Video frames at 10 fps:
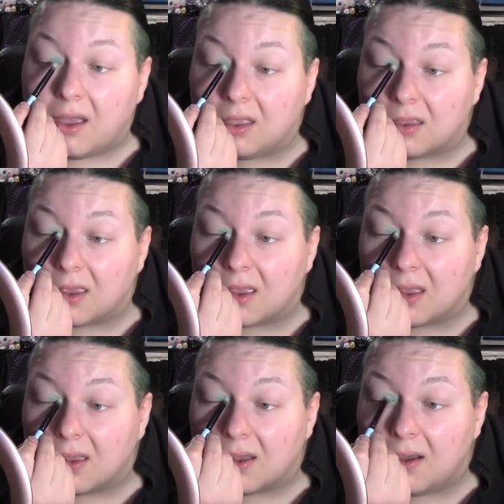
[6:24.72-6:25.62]
Hell
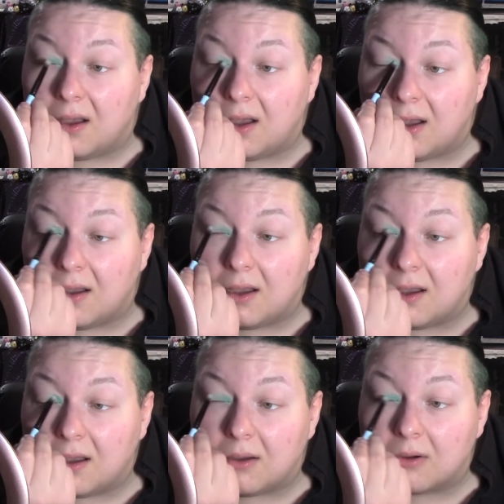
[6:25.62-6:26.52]
yeah.
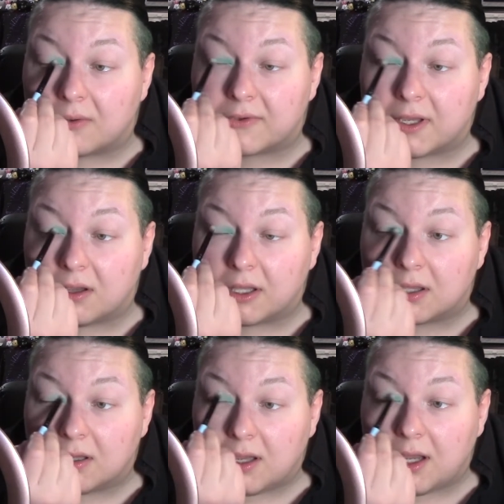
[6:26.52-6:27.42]
Uh where was I
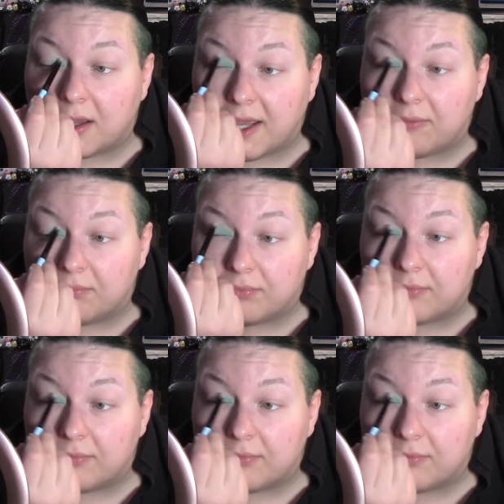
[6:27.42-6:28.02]
going? Oh yeah.